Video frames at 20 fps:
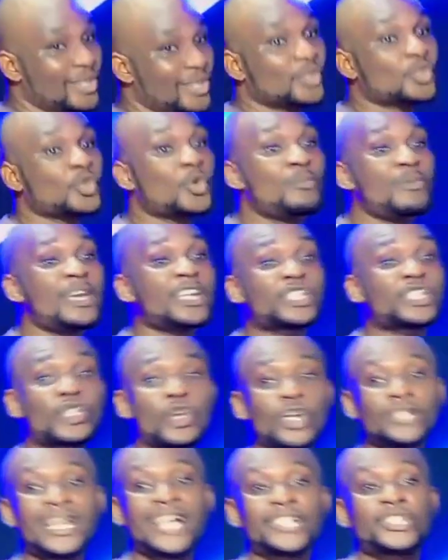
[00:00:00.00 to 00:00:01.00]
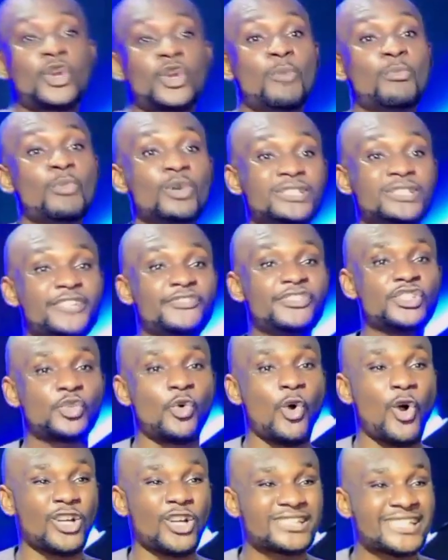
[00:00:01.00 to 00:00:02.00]
to make sure that your motive is
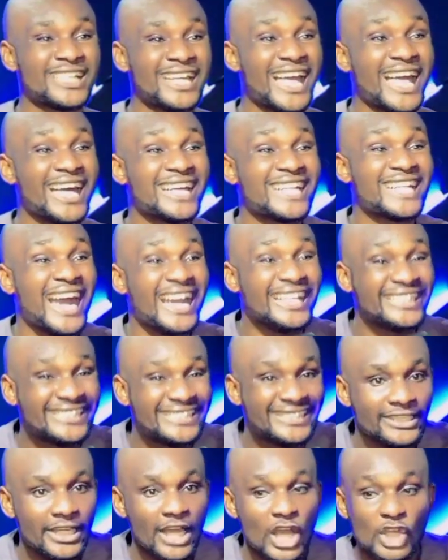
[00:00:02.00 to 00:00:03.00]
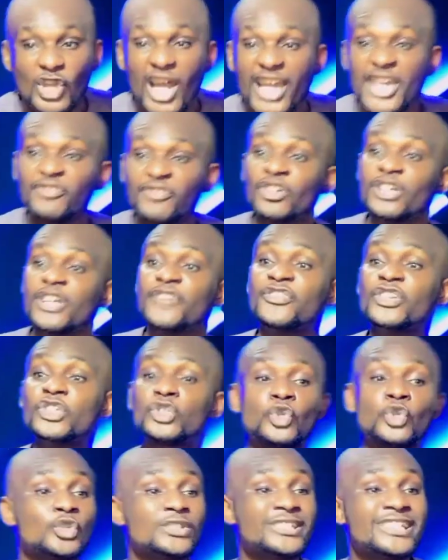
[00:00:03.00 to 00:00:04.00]
what? Right. So even if he
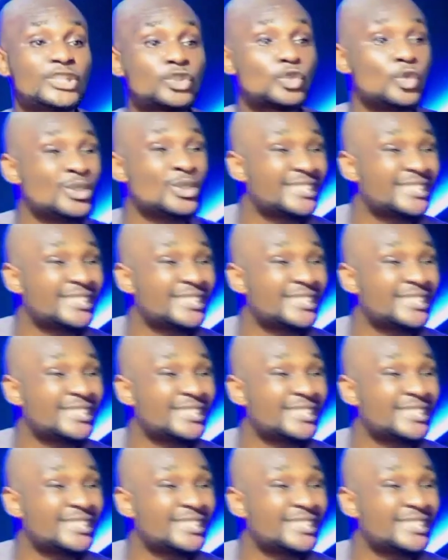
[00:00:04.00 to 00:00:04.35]
chooses to